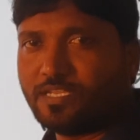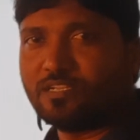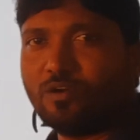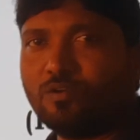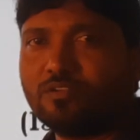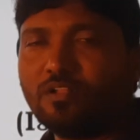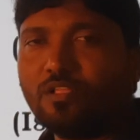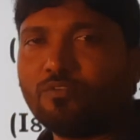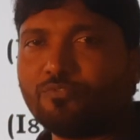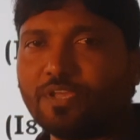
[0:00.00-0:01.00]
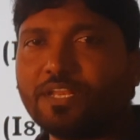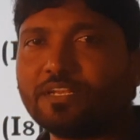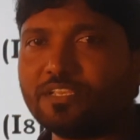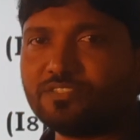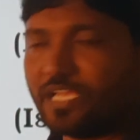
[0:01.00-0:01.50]
Check out where
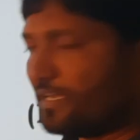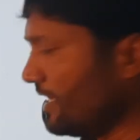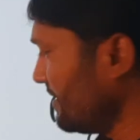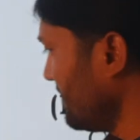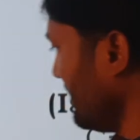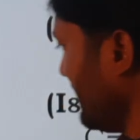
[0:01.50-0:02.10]
it is ended.